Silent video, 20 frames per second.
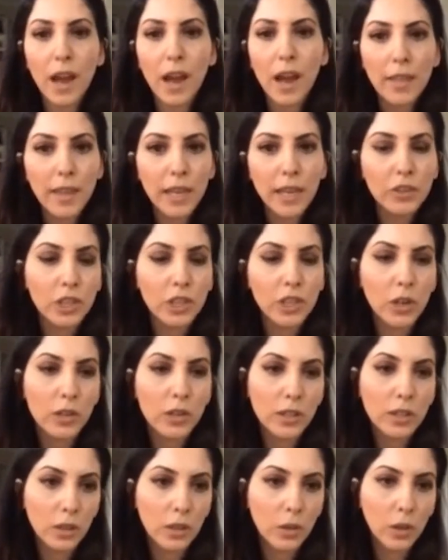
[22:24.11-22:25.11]
other NGOs
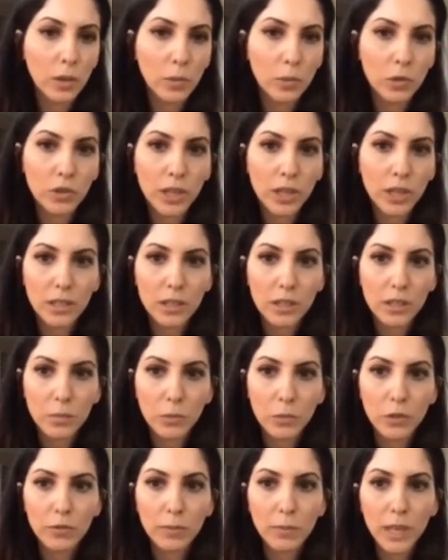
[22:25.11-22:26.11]
in the global justice
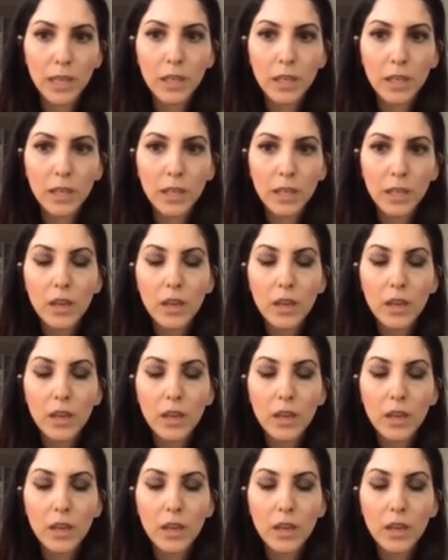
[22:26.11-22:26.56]
movement